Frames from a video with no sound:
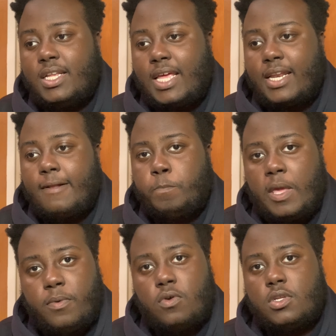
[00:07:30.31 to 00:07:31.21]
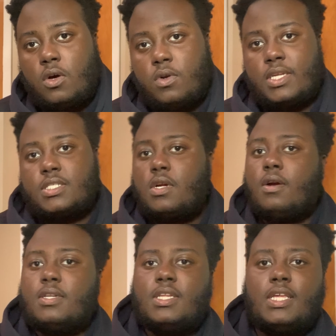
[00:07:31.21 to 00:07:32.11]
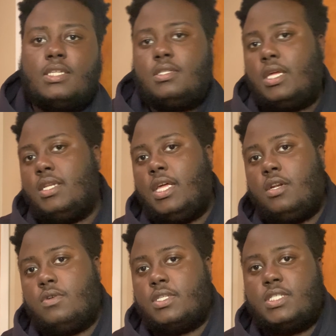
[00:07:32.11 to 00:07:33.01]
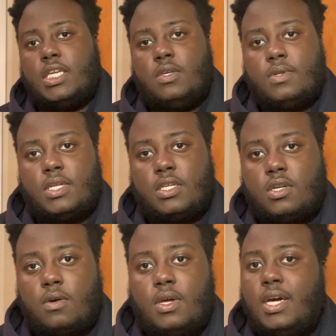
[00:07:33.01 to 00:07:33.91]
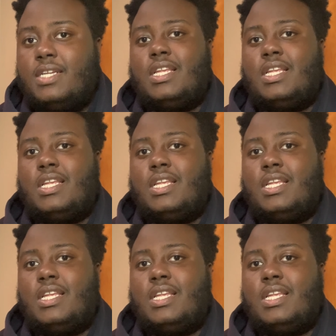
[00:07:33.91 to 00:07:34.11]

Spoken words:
that people who, you know, who they start, they don't continue, and then, you know,